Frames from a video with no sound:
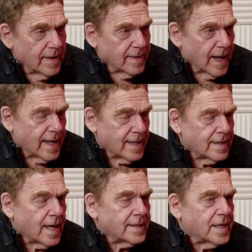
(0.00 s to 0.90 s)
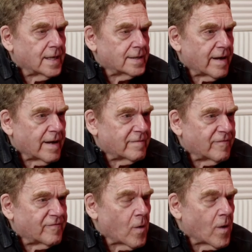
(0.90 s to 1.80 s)

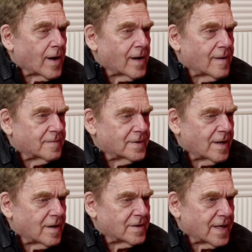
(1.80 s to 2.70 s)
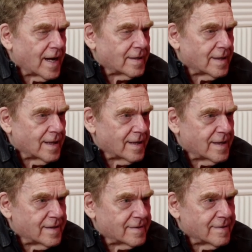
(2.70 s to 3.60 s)
1974, come to Los
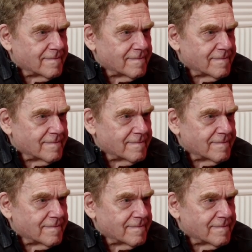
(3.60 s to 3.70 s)
Angeles.